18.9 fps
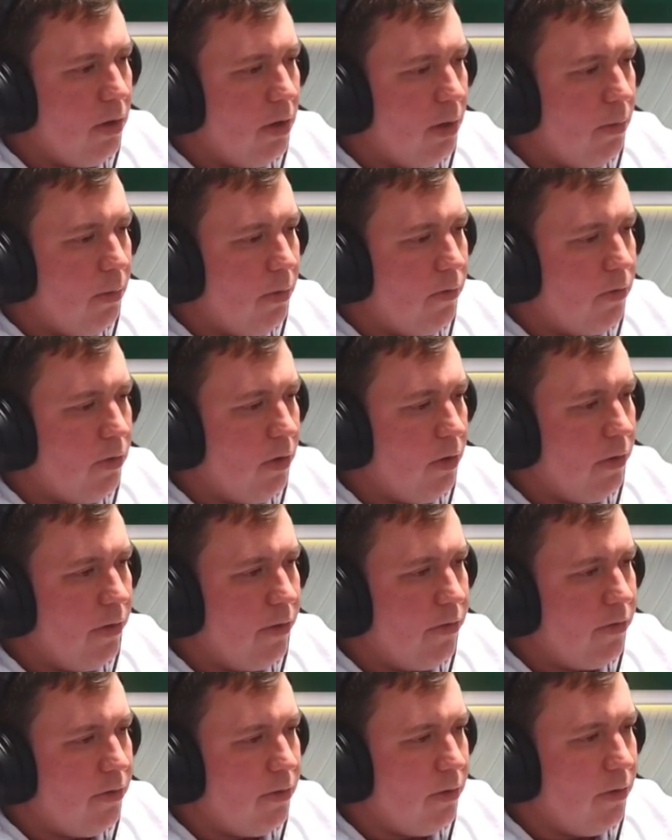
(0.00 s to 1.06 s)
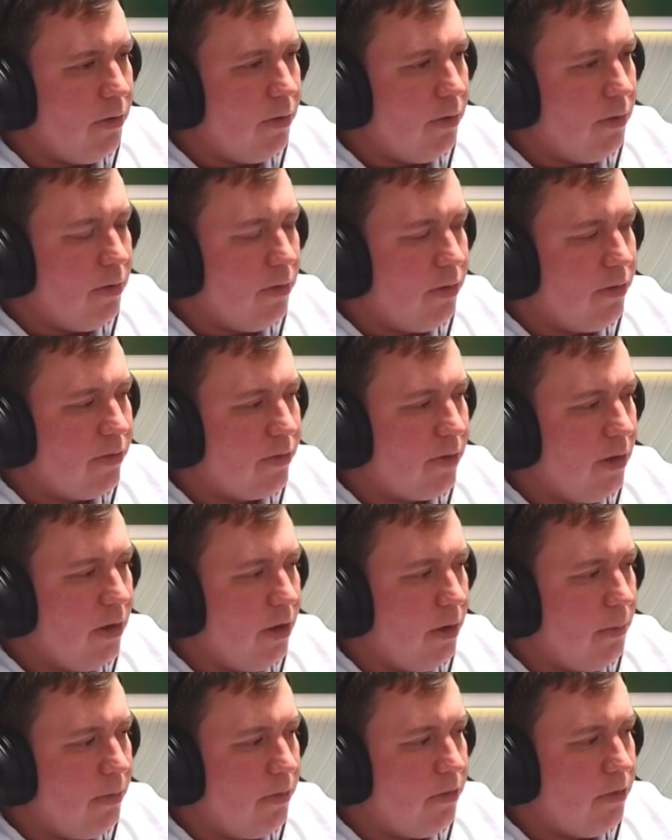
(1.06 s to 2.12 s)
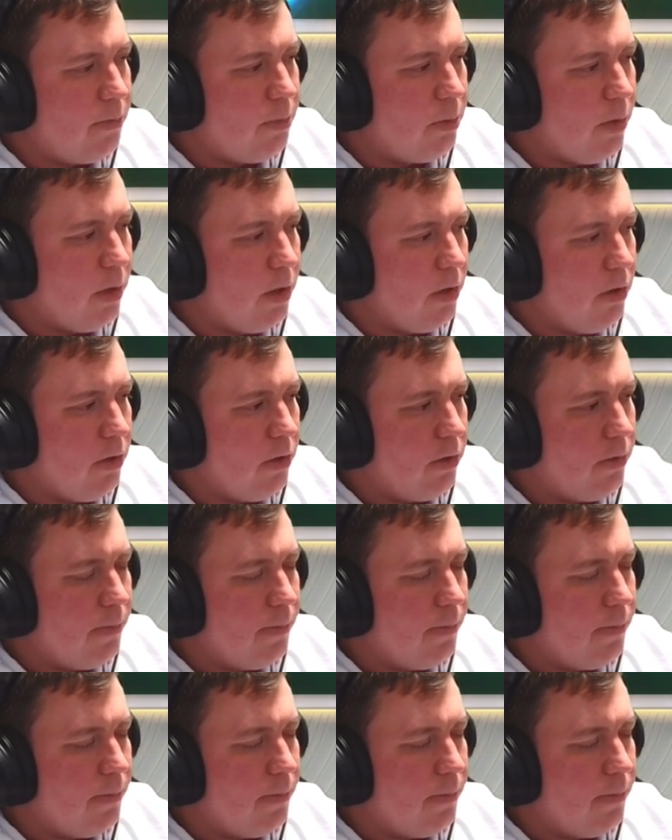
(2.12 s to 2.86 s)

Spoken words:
And we've got this to discard, which is pretty good.